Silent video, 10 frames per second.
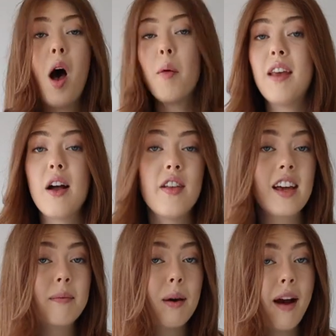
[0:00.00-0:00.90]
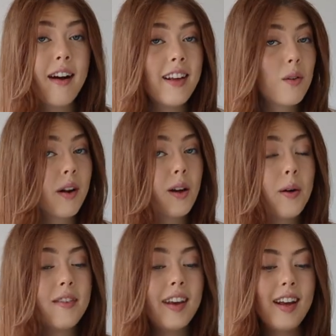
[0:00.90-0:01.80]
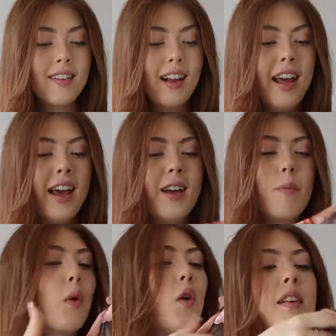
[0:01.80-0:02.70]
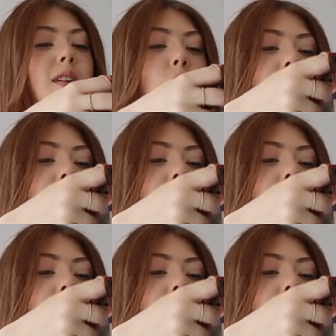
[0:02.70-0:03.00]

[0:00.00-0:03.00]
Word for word: I'm definitely going to be wearing this when I go to Italy because it's